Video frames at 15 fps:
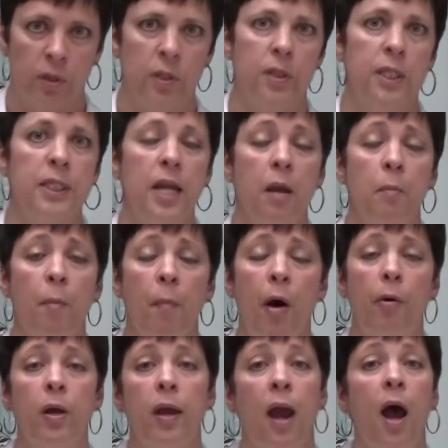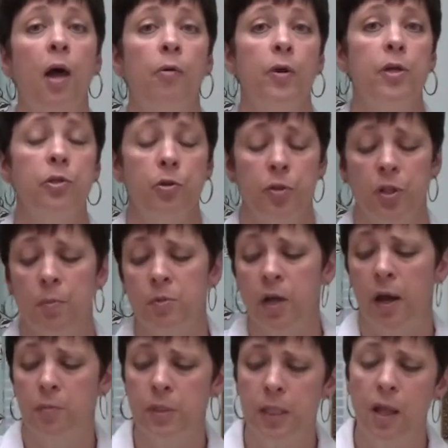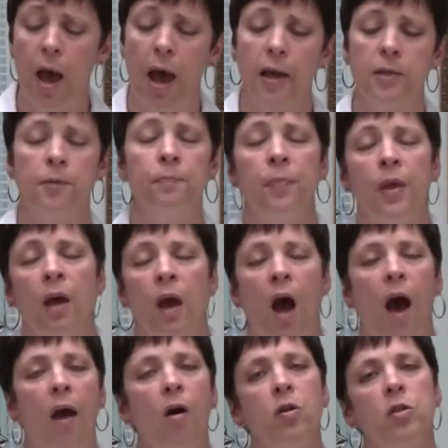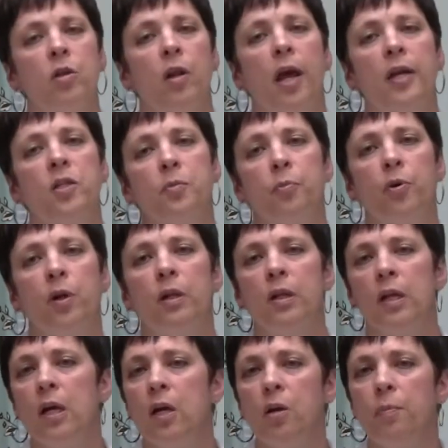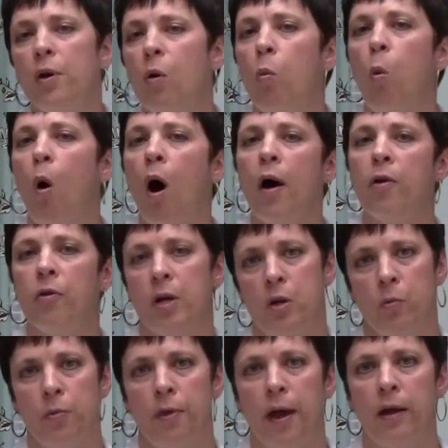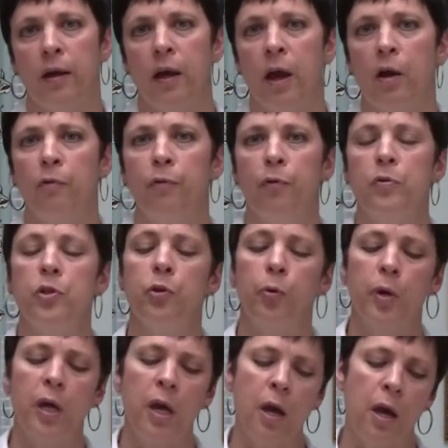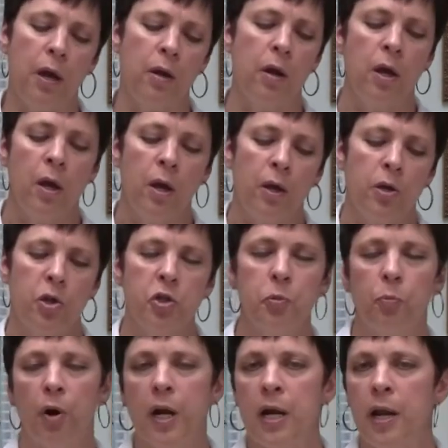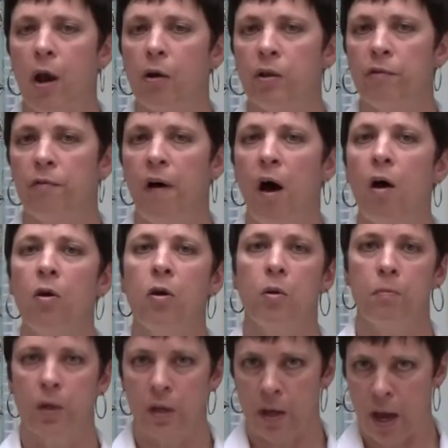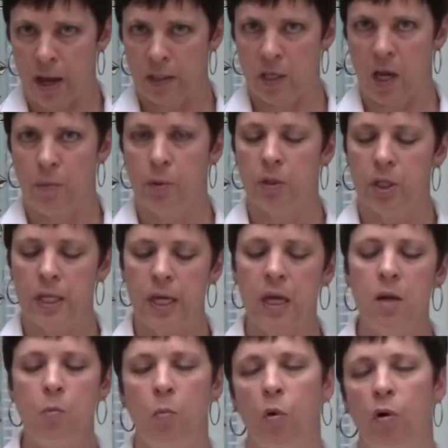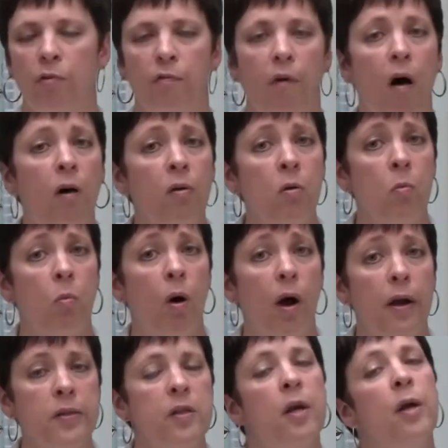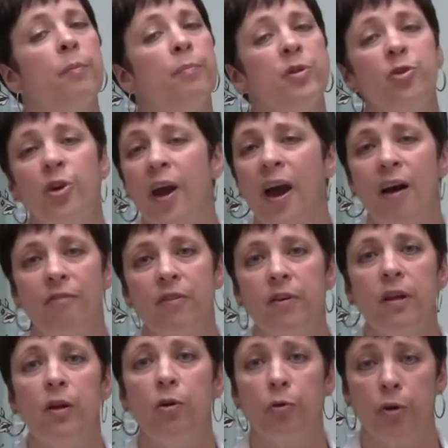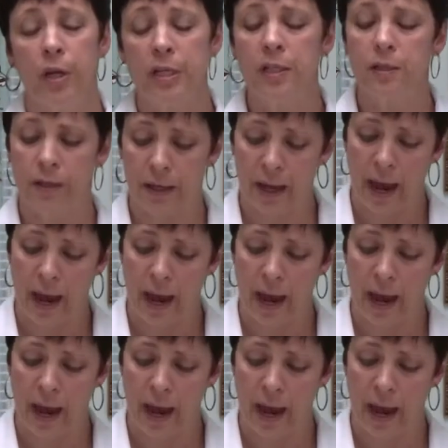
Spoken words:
the same amount of calories or sometimes less. I also like to put a little bit of water in with that canned food. So again, you're spreading out the volume. The cat's able to eat more volume-wise, but you haven't increased the